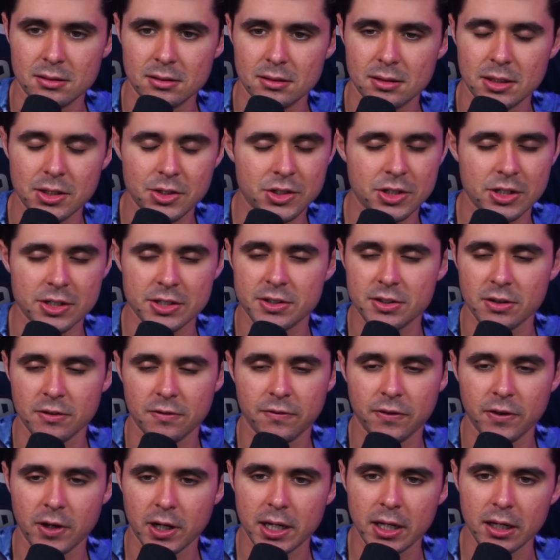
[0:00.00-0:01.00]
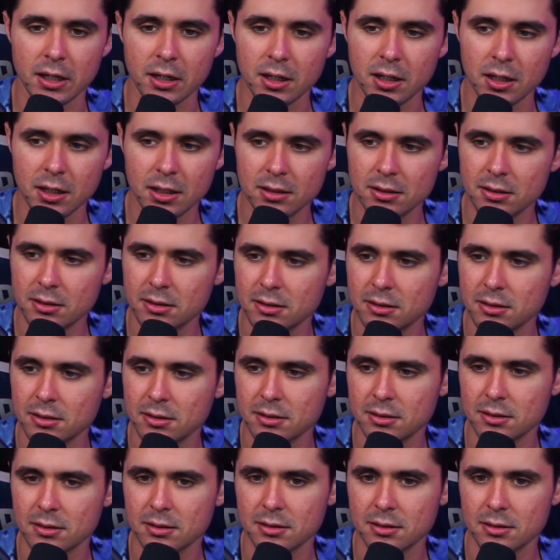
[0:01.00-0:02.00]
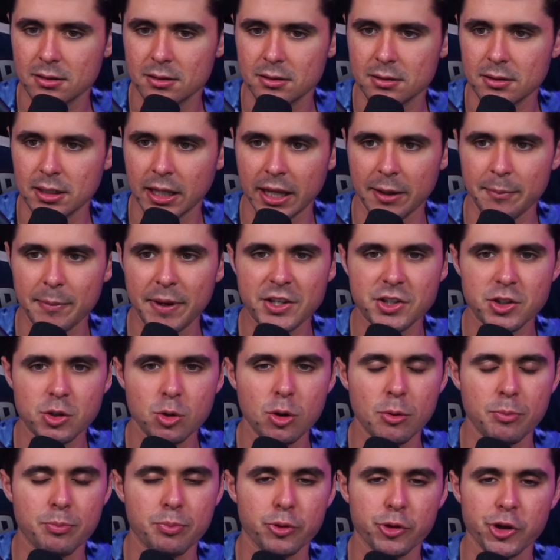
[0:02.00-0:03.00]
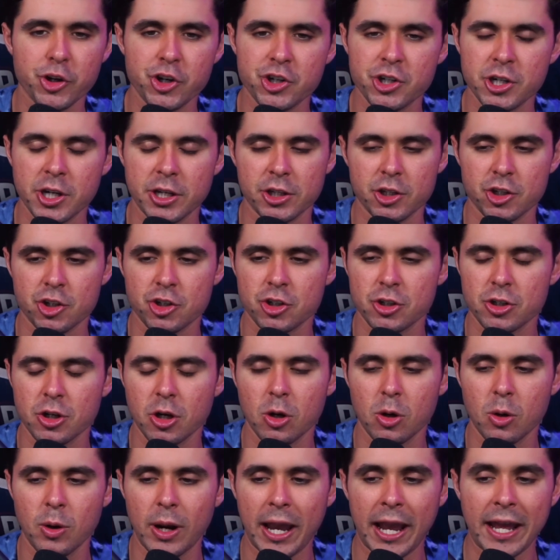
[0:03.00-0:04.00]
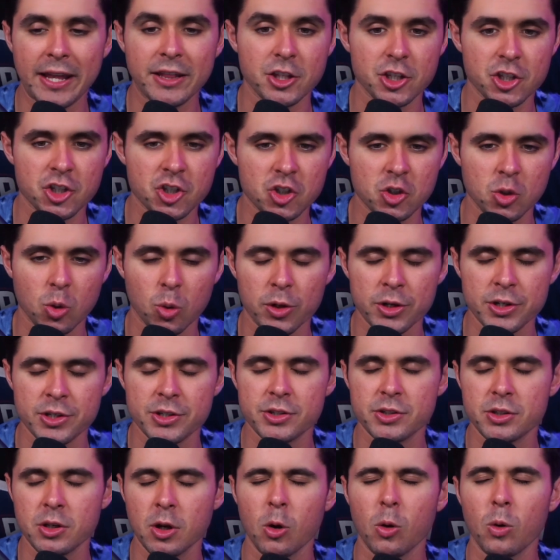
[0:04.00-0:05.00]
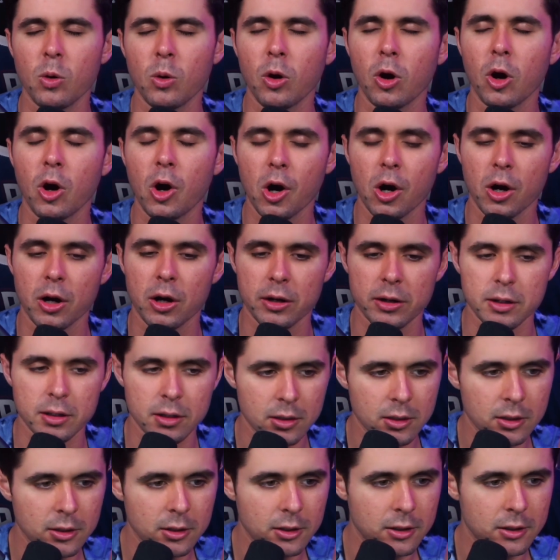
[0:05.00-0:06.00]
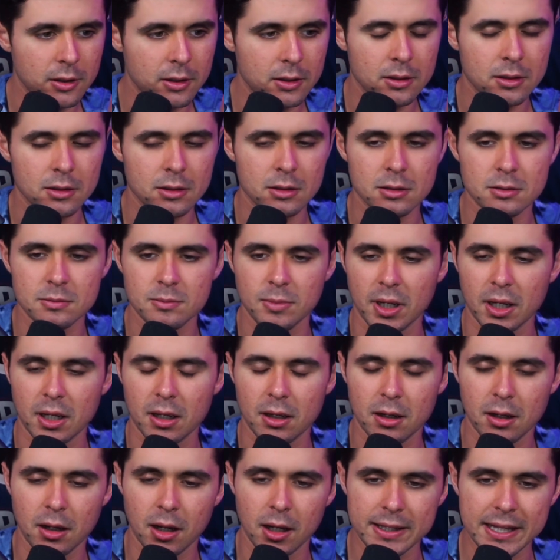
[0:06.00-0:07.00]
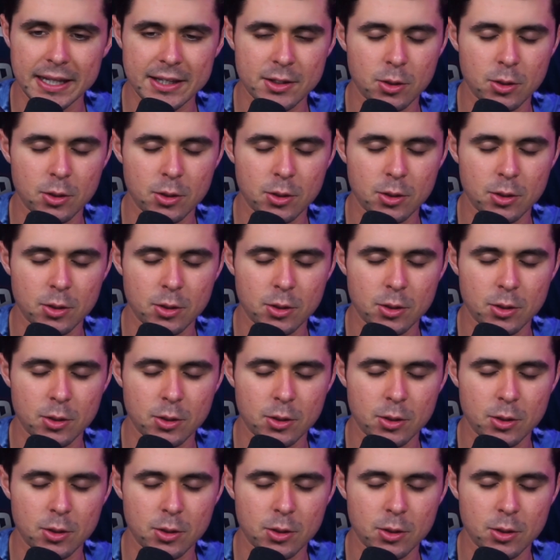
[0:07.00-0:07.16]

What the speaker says: This shit's so fucking good. Like, it makes you appreciate the show and the story so hard. Oh my God, that